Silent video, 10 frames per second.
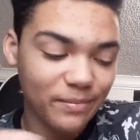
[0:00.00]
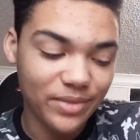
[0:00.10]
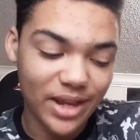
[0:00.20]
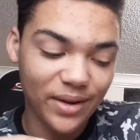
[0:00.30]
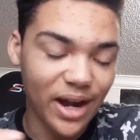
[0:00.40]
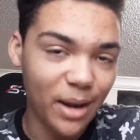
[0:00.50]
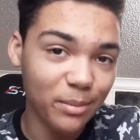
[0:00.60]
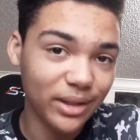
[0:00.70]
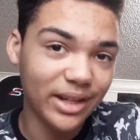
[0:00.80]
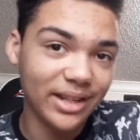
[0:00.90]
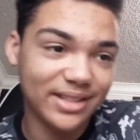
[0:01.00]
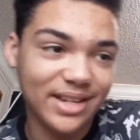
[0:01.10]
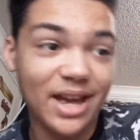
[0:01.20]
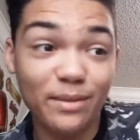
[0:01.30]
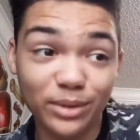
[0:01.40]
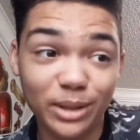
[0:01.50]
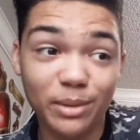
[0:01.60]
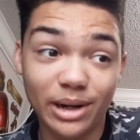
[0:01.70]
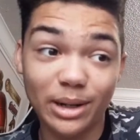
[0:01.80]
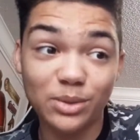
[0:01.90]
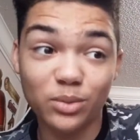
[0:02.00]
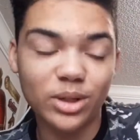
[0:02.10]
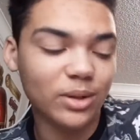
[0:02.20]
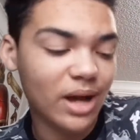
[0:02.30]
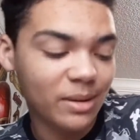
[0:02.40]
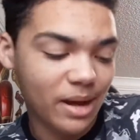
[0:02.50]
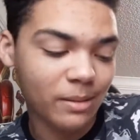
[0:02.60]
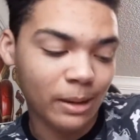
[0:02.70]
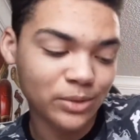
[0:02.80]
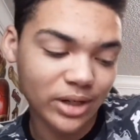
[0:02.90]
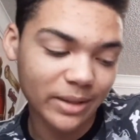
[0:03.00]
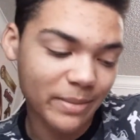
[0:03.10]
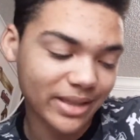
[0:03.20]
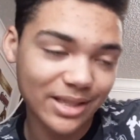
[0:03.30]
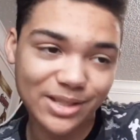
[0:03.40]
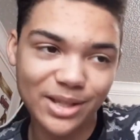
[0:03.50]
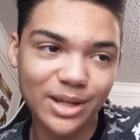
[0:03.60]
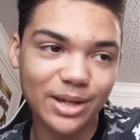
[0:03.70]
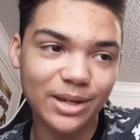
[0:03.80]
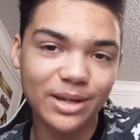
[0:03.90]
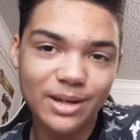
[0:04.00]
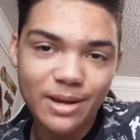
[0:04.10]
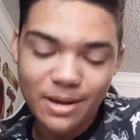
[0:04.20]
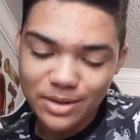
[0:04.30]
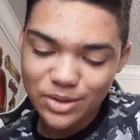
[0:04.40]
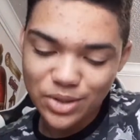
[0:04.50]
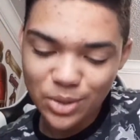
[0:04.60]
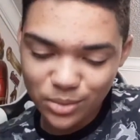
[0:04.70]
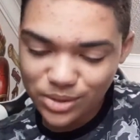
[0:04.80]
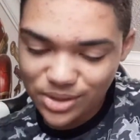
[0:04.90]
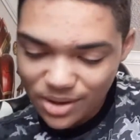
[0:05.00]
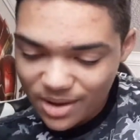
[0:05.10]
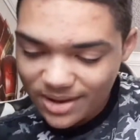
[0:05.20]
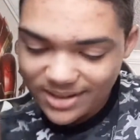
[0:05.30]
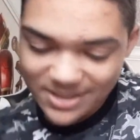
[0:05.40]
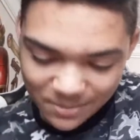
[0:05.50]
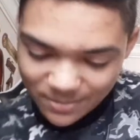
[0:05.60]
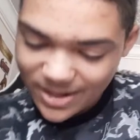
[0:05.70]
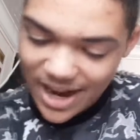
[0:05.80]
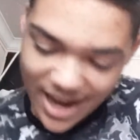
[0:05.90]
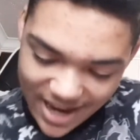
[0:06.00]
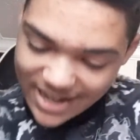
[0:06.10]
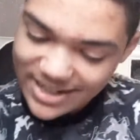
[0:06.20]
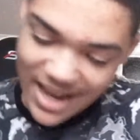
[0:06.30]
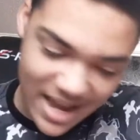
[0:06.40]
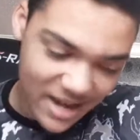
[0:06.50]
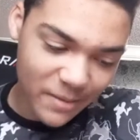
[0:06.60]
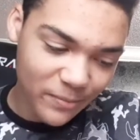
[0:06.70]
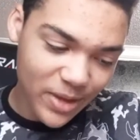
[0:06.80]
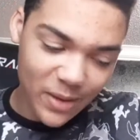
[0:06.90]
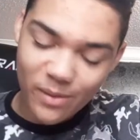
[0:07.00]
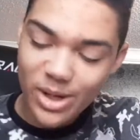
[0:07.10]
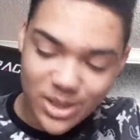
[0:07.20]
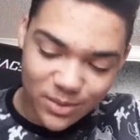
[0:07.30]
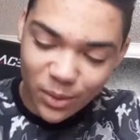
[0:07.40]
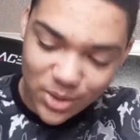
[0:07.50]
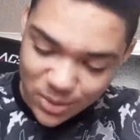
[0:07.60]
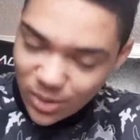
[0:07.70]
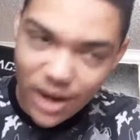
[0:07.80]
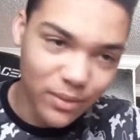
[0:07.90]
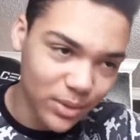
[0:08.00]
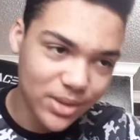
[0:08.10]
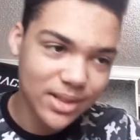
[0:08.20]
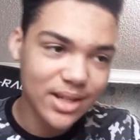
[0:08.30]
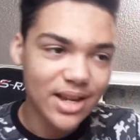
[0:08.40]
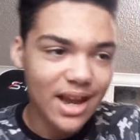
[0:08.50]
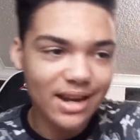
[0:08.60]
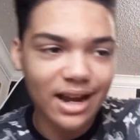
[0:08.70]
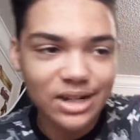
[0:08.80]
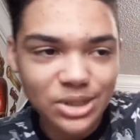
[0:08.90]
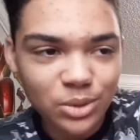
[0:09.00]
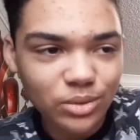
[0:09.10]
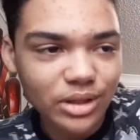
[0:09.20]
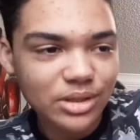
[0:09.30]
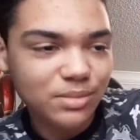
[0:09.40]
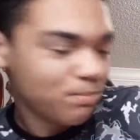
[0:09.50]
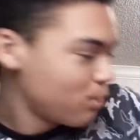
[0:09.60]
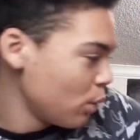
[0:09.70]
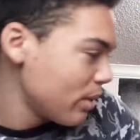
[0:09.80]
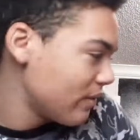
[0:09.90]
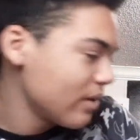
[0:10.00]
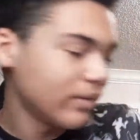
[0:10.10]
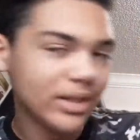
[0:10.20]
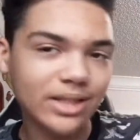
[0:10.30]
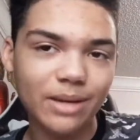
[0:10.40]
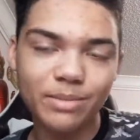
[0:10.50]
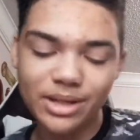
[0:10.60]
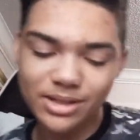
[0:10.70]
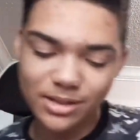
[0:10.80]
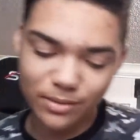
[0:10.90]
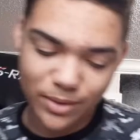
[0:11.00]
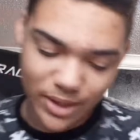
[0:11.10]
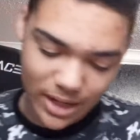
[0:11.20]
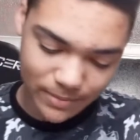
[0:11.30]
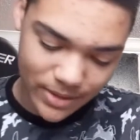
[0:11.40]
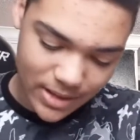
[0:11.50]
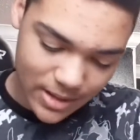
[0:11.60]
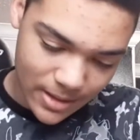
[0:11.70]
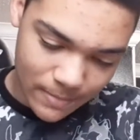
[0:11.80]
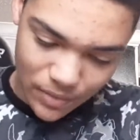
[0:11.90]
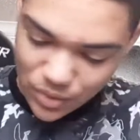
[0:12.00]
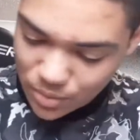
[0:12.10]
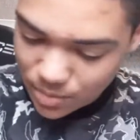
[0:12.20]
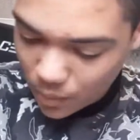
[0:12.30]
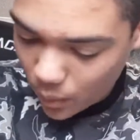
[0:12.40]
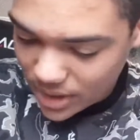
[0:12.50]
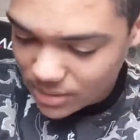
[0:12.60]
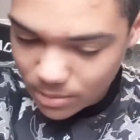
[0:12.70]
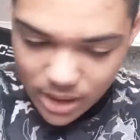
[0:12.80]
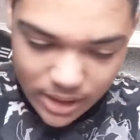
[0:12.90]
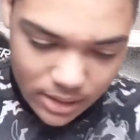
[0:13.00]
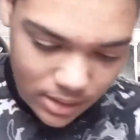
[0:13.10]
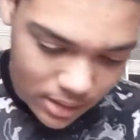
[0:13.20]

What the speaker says: Now, I'm planning to heavily mod it as well. I'm trying to make this thing shoot some goddamn Adventure Force waffles and not shoot these poopy 50-cent pieces of crap. It's a waste of money.